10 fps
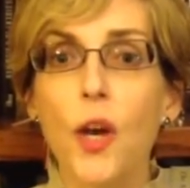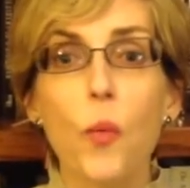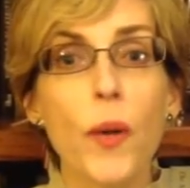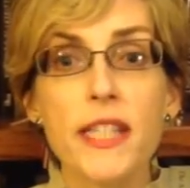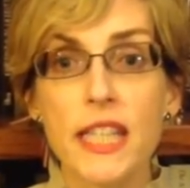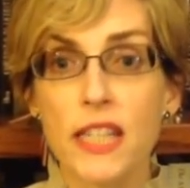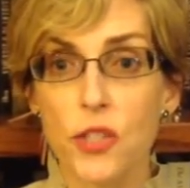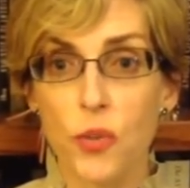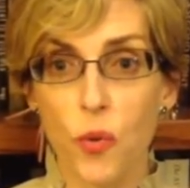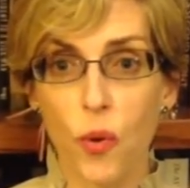Once in
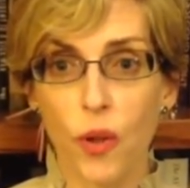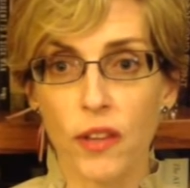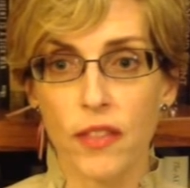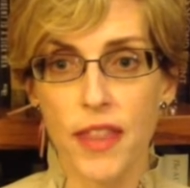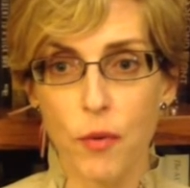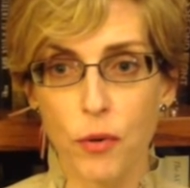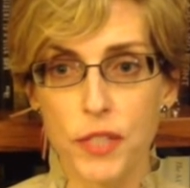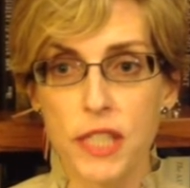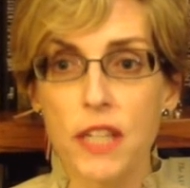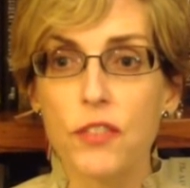school, they will
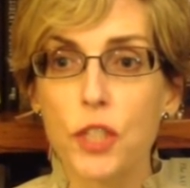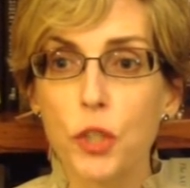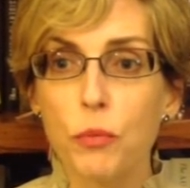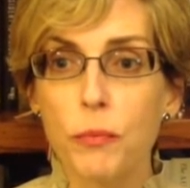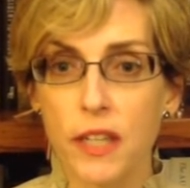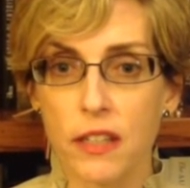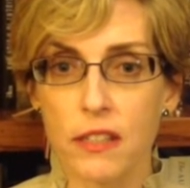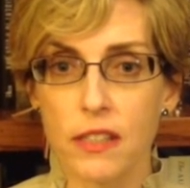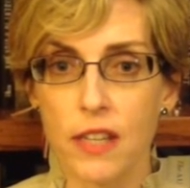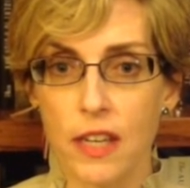receive two
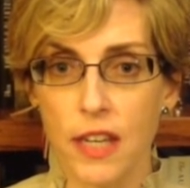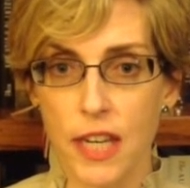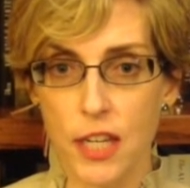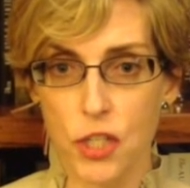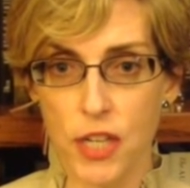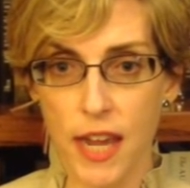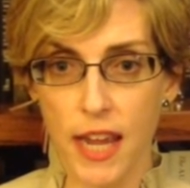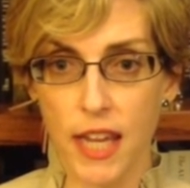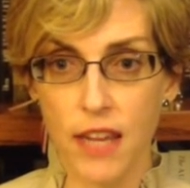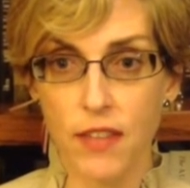meals each
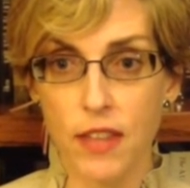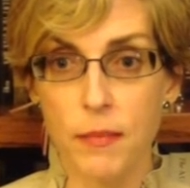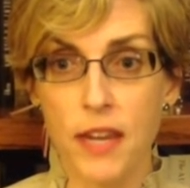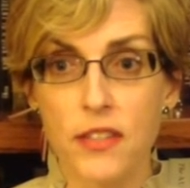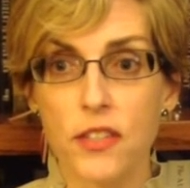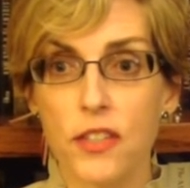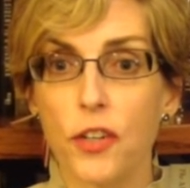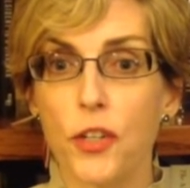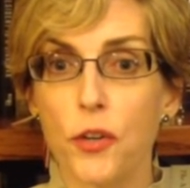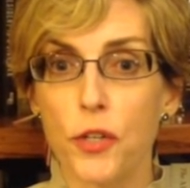day, giving them
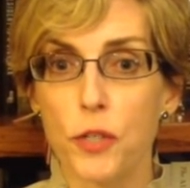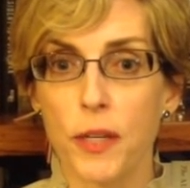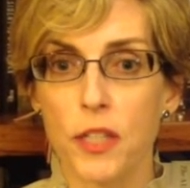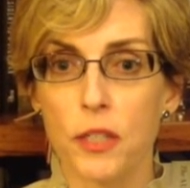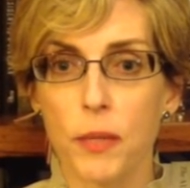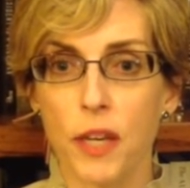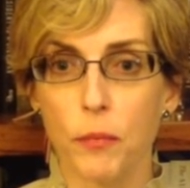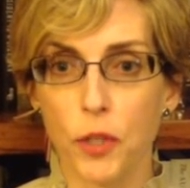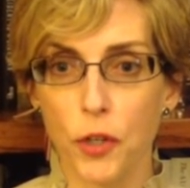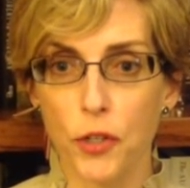necessary nourishment to
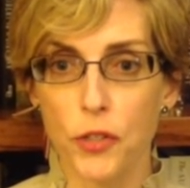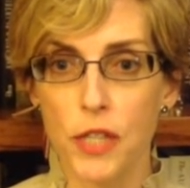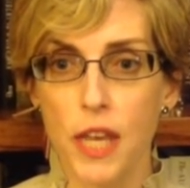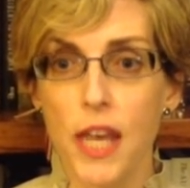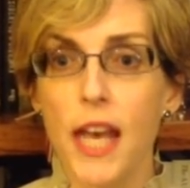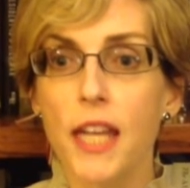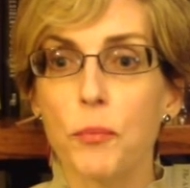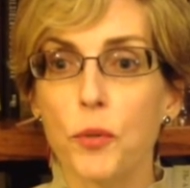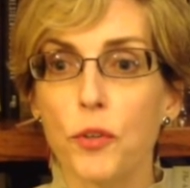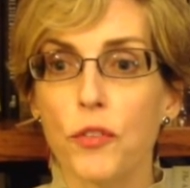become learners and
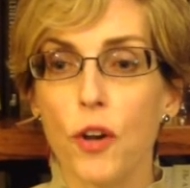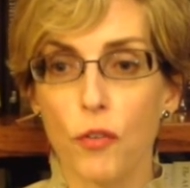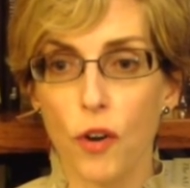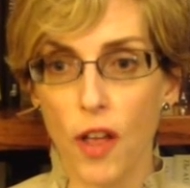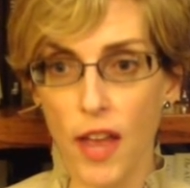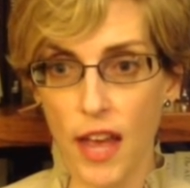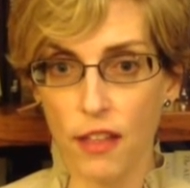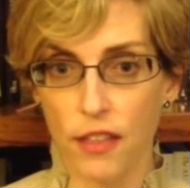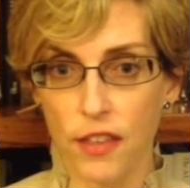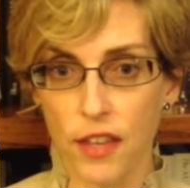improve overall
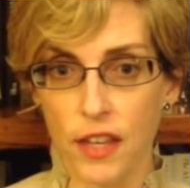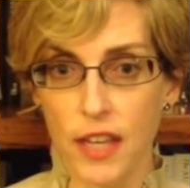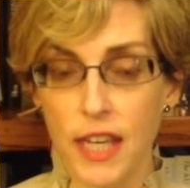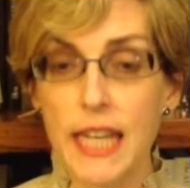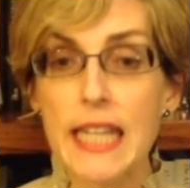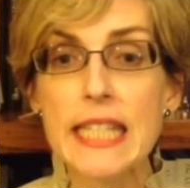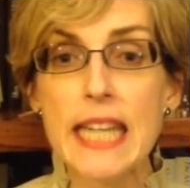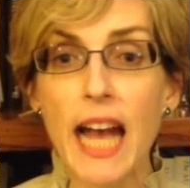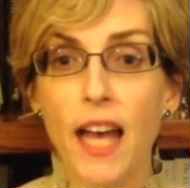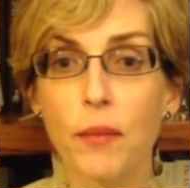health. In
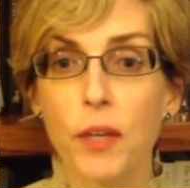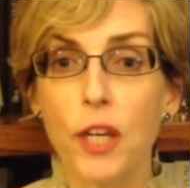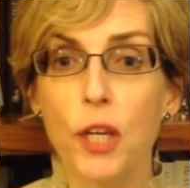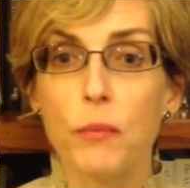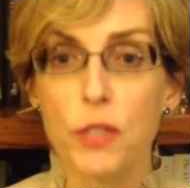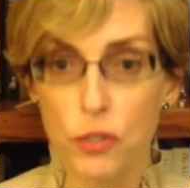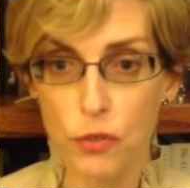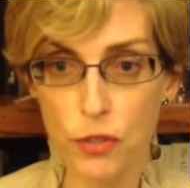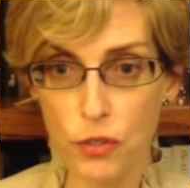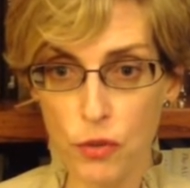time,
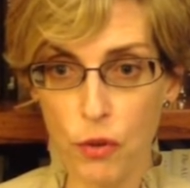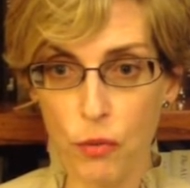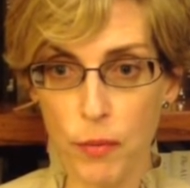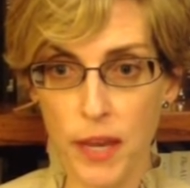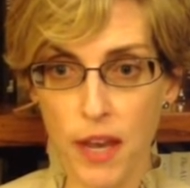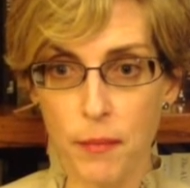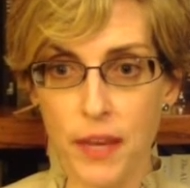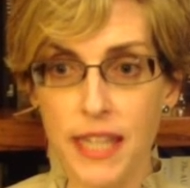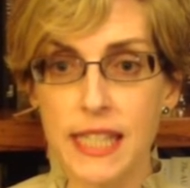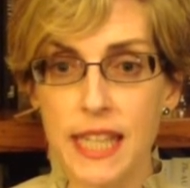Busoga School will become
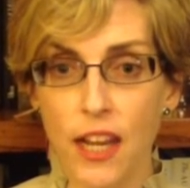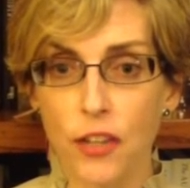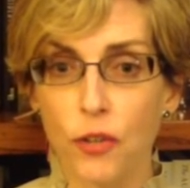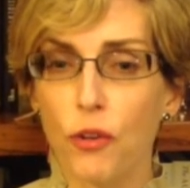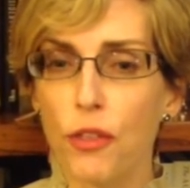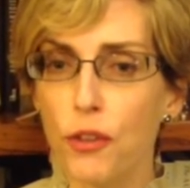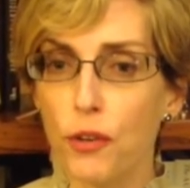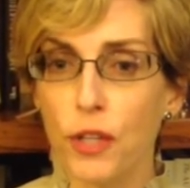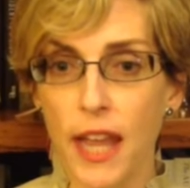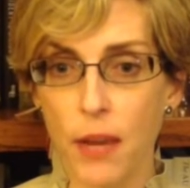a second or
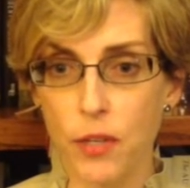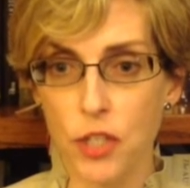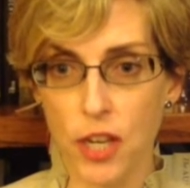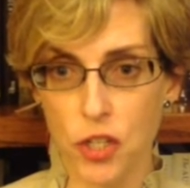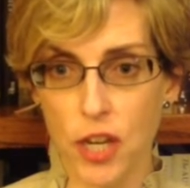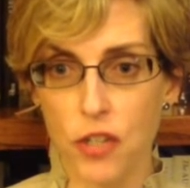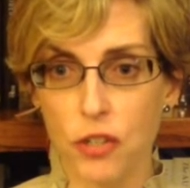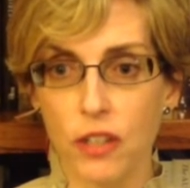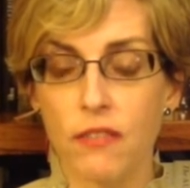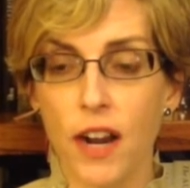third language
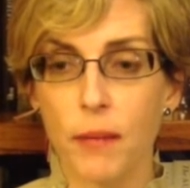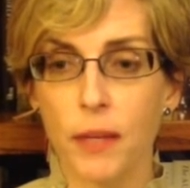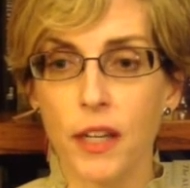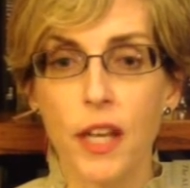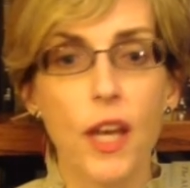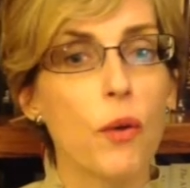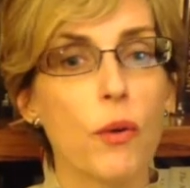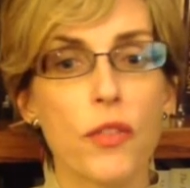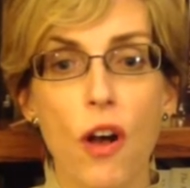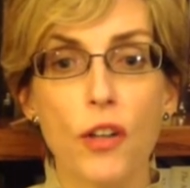educational environment
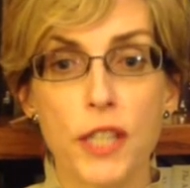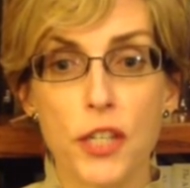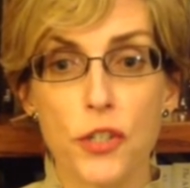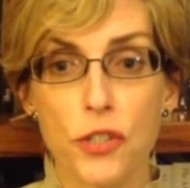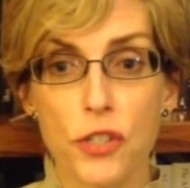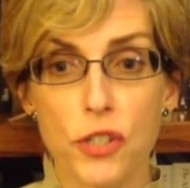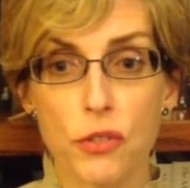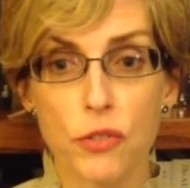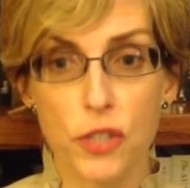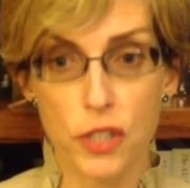with all teachers and
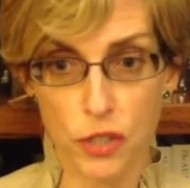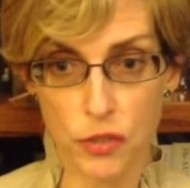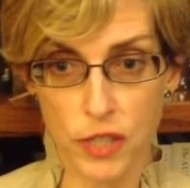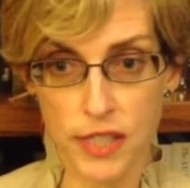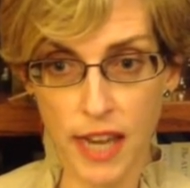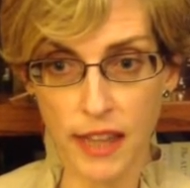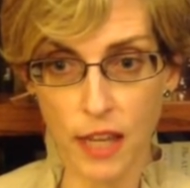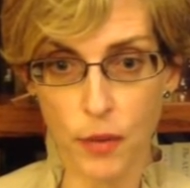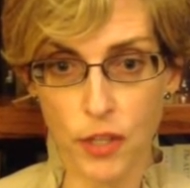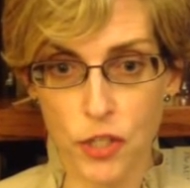students using sign
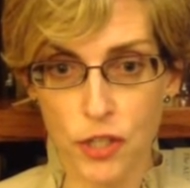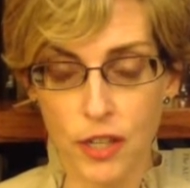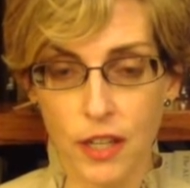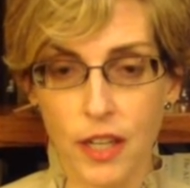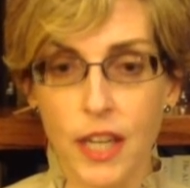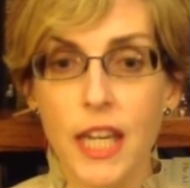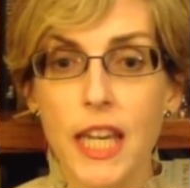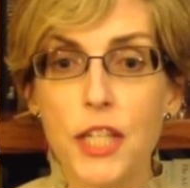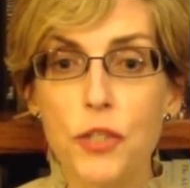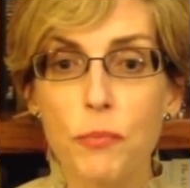language.
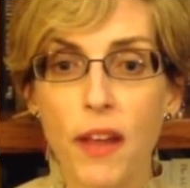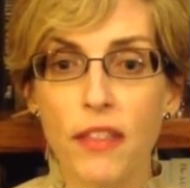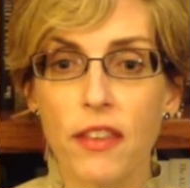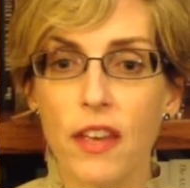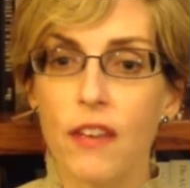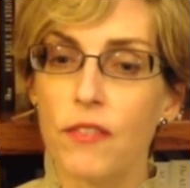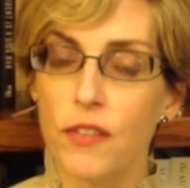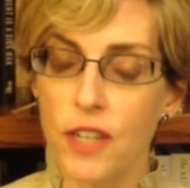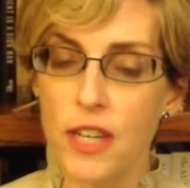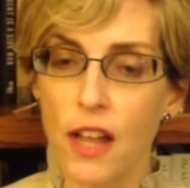Each month,
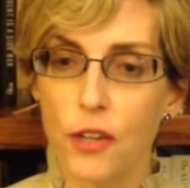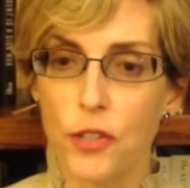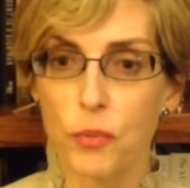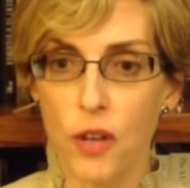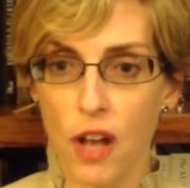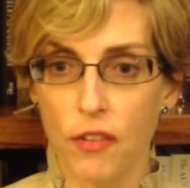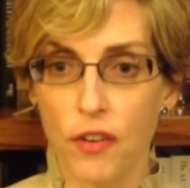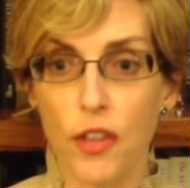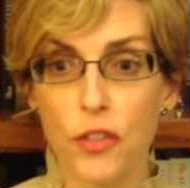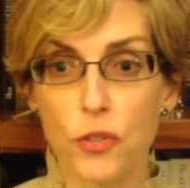fifty dollars will
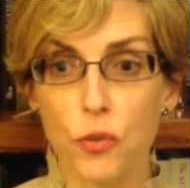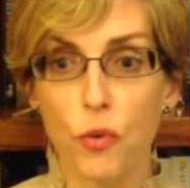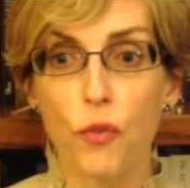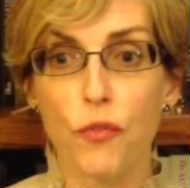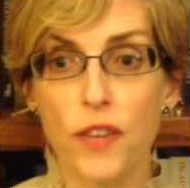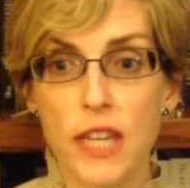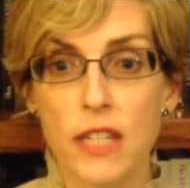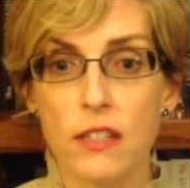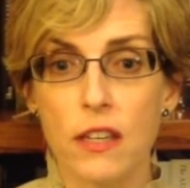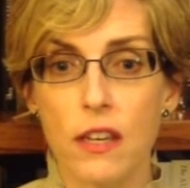cover the school
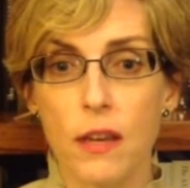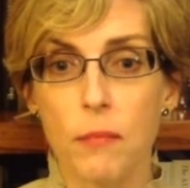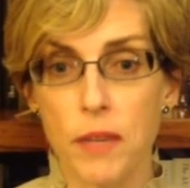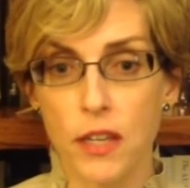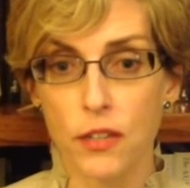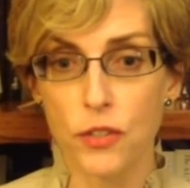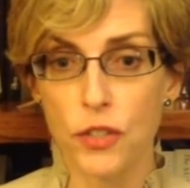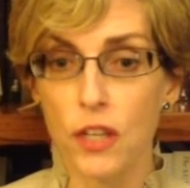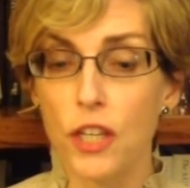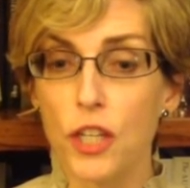fees, meals,
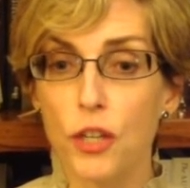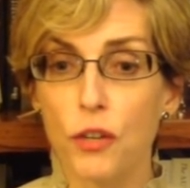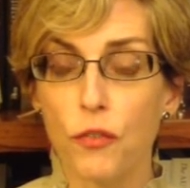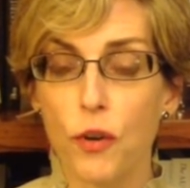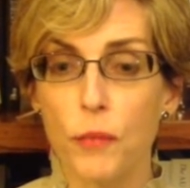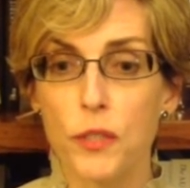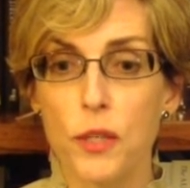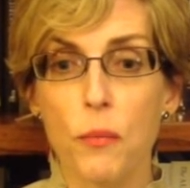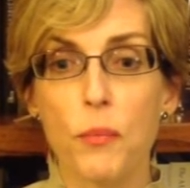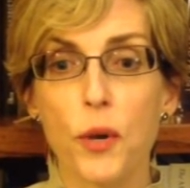uniforms,
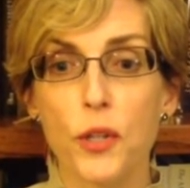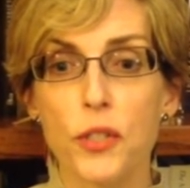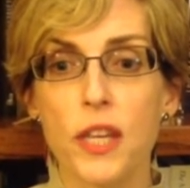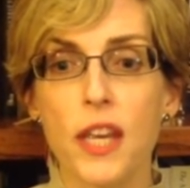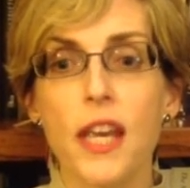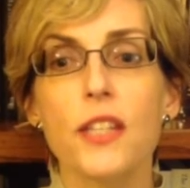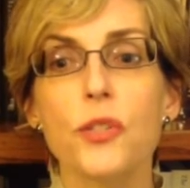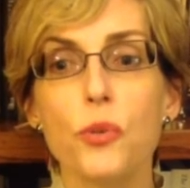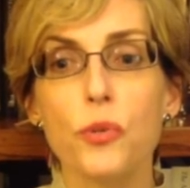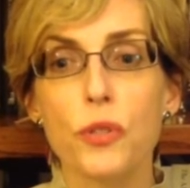books, and
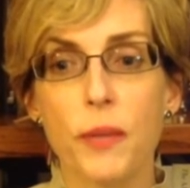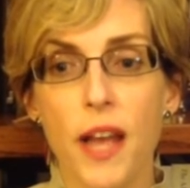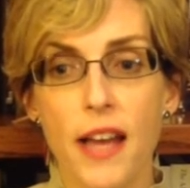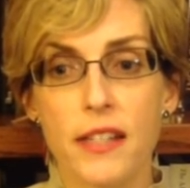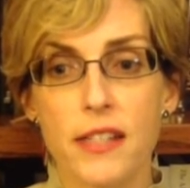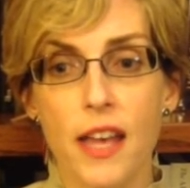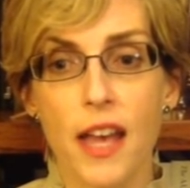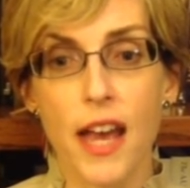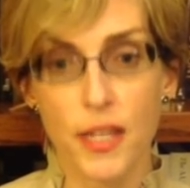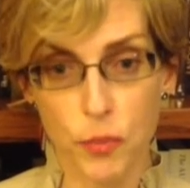school supplies,
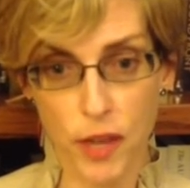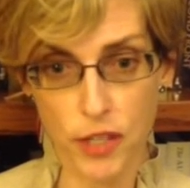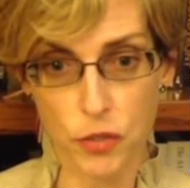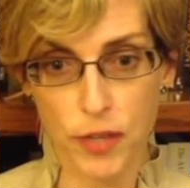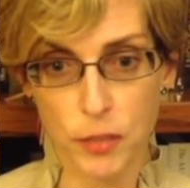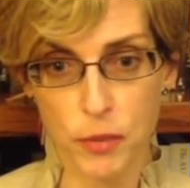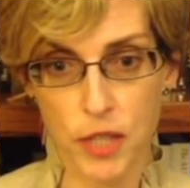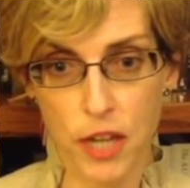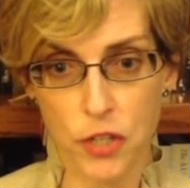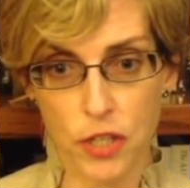as well as
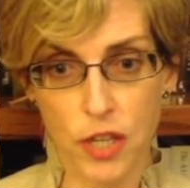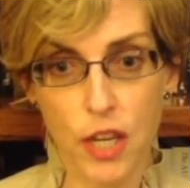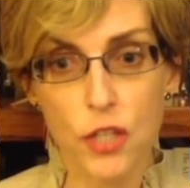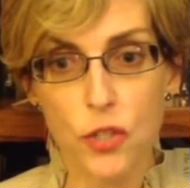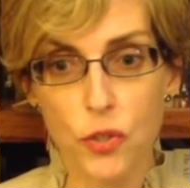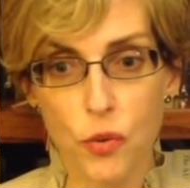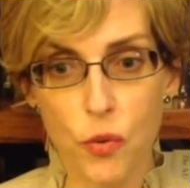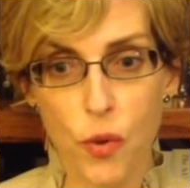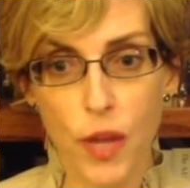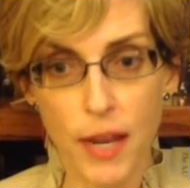transportation to
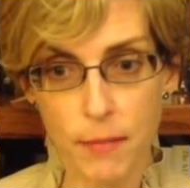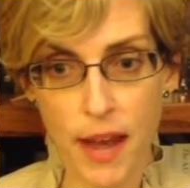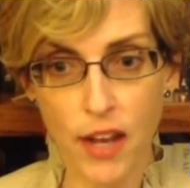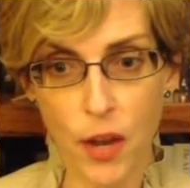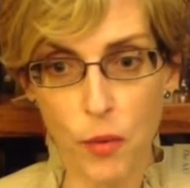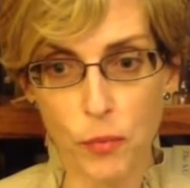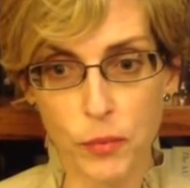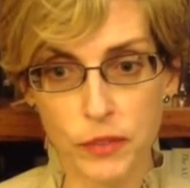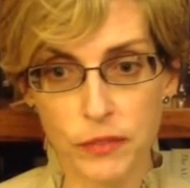school and back home.